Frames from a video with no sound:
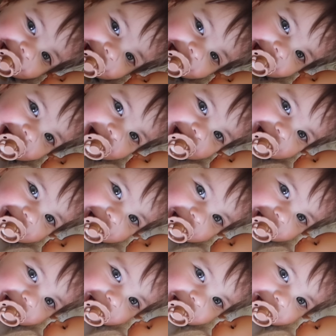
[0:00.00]
Oh,
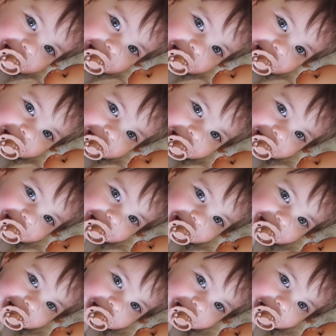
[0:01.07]
you got your
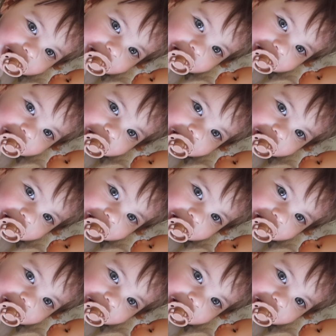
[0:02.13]
stuffies.